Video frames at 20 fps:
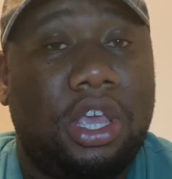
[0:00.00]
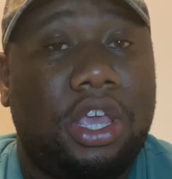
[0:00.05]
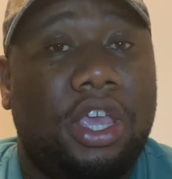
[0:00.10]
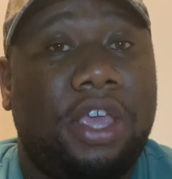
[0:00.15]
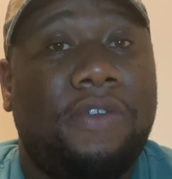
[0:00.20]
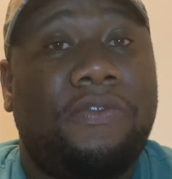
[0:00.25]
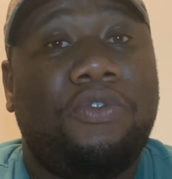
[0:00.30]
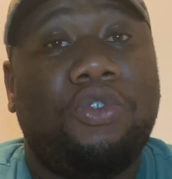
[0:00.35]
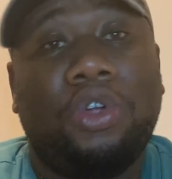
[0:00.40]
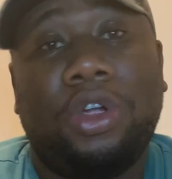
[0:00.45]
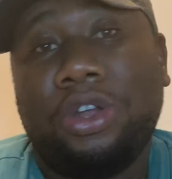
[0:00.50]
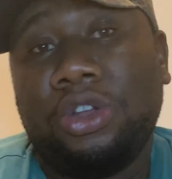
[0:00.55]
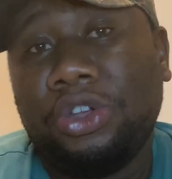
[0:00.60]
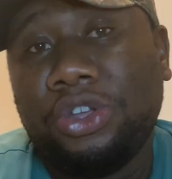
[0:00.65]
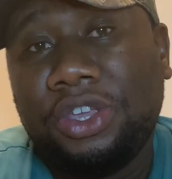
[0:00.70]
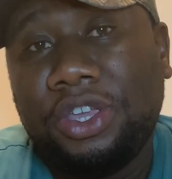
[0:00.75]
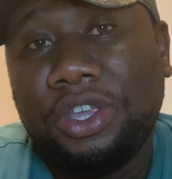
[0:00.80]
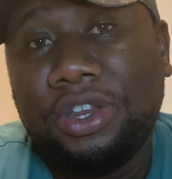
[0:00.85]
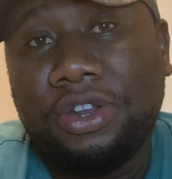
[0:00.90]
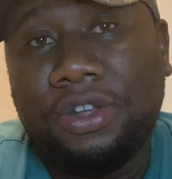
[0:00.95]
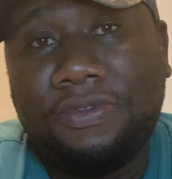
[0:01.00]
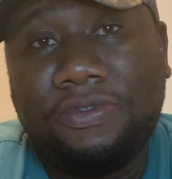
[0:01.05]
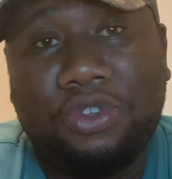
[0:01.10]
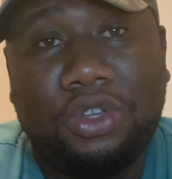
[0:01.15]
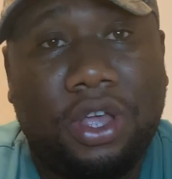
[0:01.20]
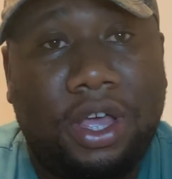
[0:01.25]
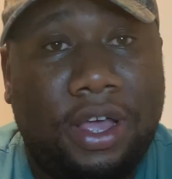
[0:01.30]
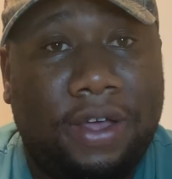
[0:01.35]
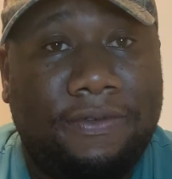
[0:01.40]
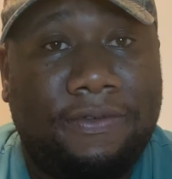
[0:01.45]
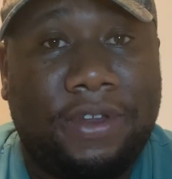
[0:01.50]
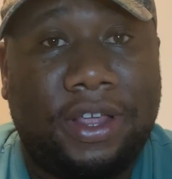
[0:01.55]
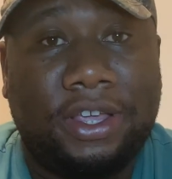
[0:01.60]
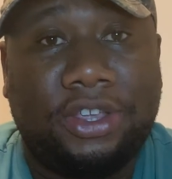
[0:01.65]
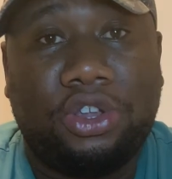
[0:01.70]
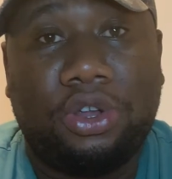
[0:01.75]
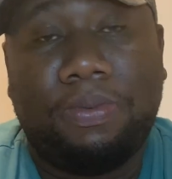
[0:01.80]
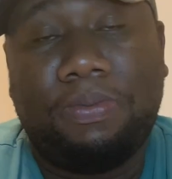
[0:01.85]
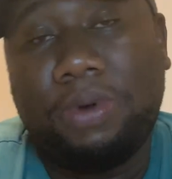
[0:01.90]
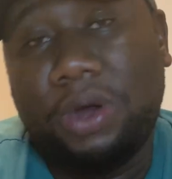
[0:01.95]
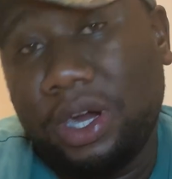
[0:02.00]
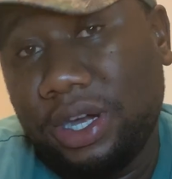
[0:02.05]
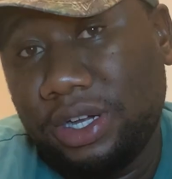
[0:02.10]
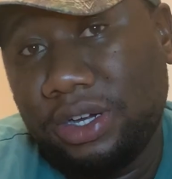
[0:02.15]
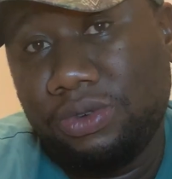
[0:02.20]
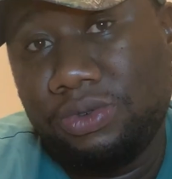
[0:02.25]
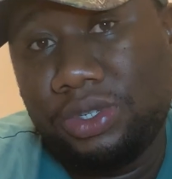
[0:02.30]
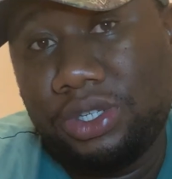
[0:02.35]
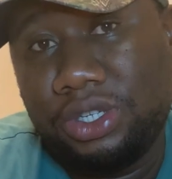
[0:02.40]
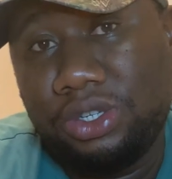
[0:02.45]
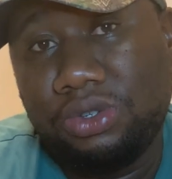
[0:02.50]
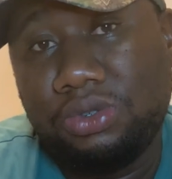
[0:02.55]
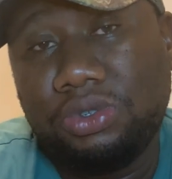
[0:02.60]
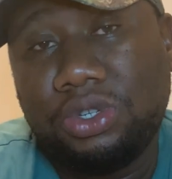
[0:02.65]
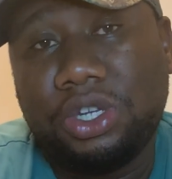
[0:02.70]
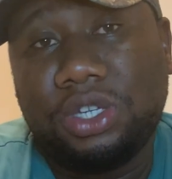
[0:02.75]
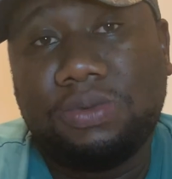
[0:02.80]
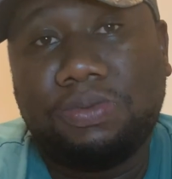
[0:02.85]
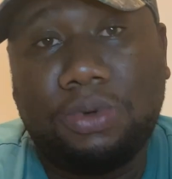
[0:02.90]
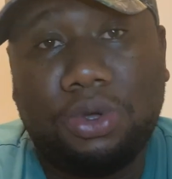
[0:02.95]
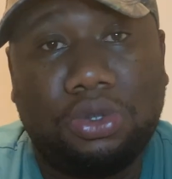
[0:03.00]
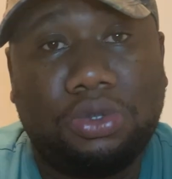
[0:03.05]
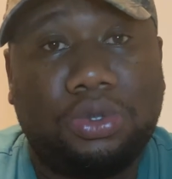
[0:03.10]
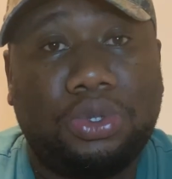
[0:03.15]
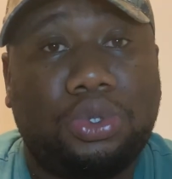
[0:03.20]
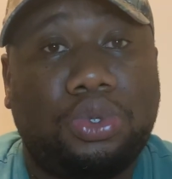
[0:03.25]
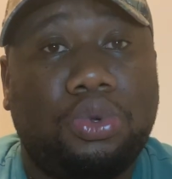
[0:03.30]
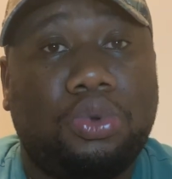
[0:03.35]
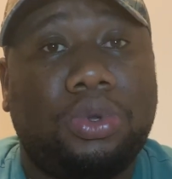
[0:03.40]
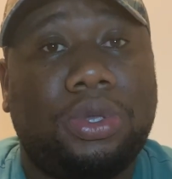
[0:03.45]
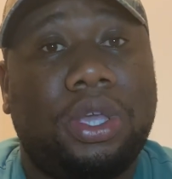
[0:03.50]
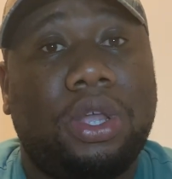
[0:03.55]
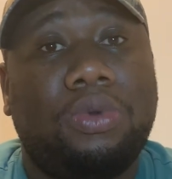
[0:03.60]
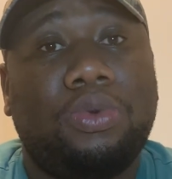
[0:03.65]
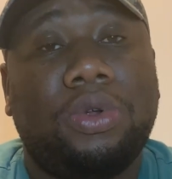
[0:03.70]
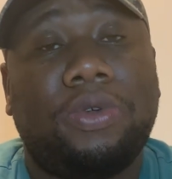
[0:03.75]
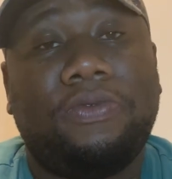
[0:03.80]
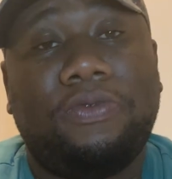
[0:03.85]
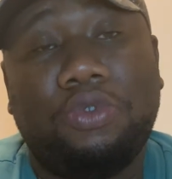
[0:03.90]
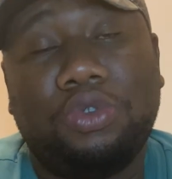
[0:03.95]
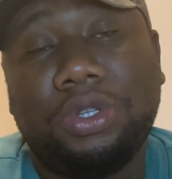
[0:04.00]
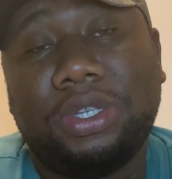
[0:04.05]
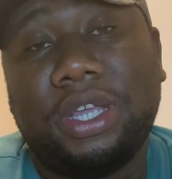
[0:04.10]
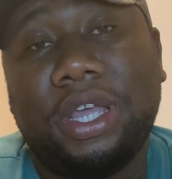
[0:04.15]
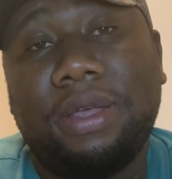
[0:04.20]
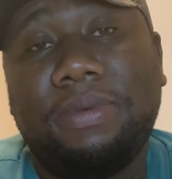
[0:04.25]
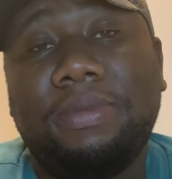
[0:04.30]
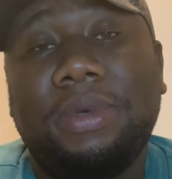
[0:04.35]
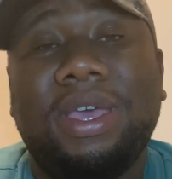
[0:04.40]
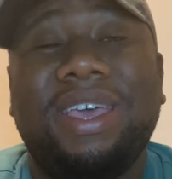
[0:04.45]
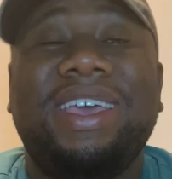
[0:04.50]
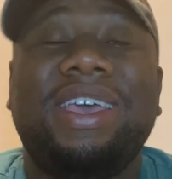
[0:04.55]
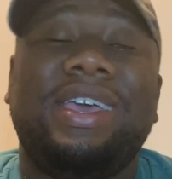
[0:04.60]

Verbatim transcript: If you are lucky enough to have like your partner with you, your spouse with you, who can work full-time,